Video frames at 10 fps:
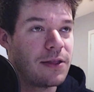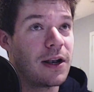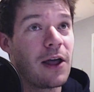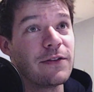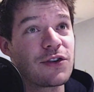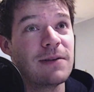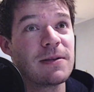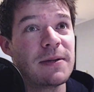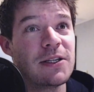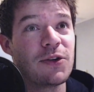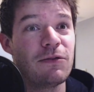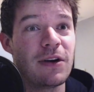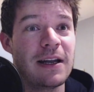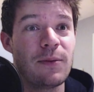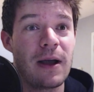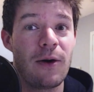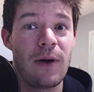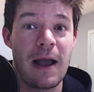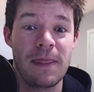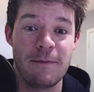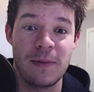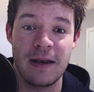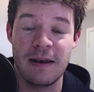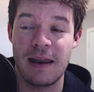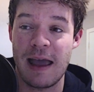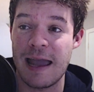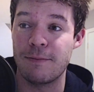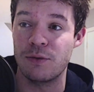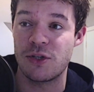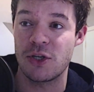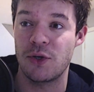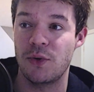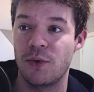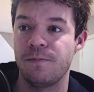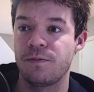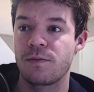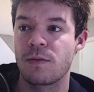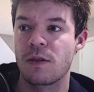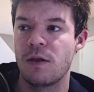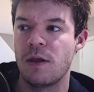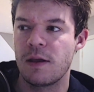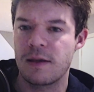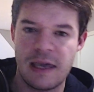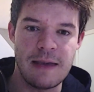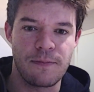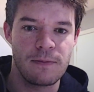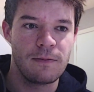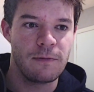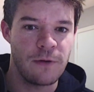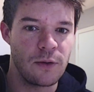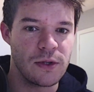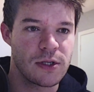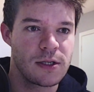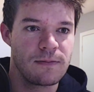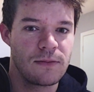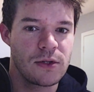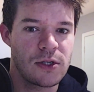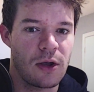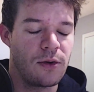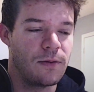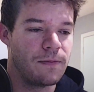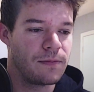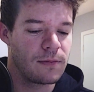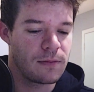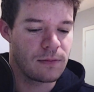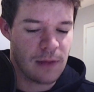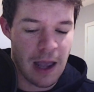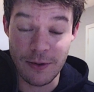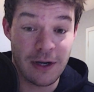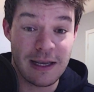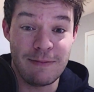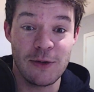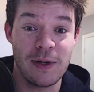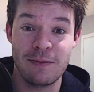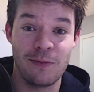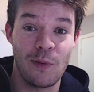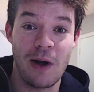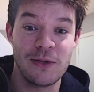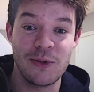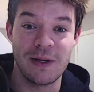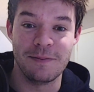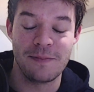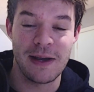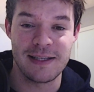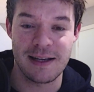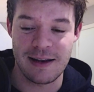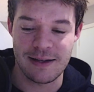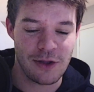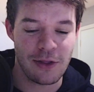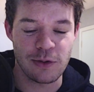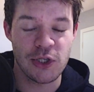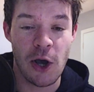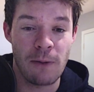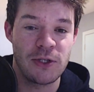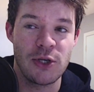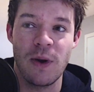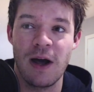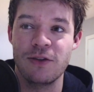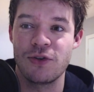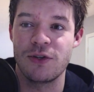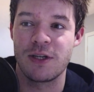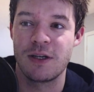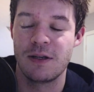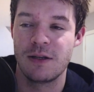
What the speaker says: the live streams have been doing really well and they've been able to keep viewers. So I'm going to keep doing what I'm doing, basically. So those top 200